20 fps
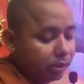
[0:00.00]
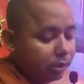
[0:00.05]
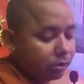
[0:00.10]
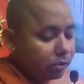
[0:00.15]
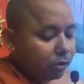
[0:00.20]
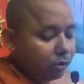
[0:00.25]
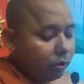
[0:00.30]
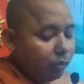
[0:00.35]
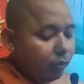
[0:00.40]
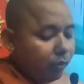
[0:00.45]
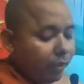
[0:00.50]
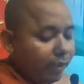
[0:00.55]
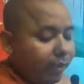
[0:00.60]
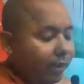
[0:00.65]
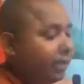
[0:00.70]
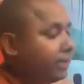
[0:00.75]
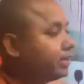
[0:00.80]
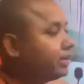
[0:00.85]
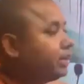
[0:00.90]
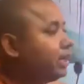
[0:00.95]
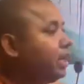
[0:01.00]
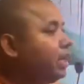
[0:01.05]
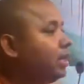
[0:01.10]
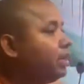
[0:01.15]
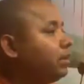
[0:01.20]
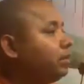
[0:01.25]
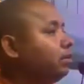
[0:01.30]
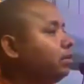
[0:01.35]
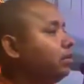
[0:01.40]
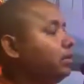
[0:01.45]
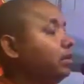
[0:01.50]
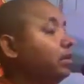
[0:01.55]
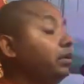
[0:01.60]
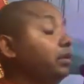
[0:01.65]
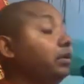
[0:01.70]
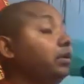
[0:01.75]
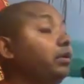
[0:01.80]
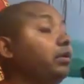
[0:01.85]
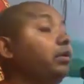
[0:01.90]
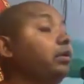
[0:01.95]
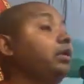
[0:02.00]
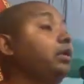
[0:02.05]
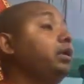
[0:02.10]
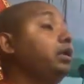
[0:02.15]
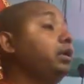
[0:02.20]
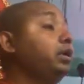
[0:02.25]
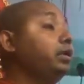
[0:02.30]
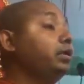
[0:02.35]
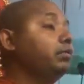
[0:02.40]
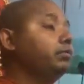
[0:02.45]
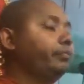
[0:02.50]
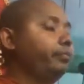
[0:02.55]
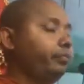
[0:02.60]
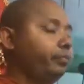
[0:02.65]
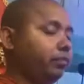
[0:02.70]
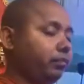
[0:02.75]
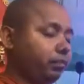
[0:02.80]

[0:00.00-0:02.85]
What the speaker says: So when he said, he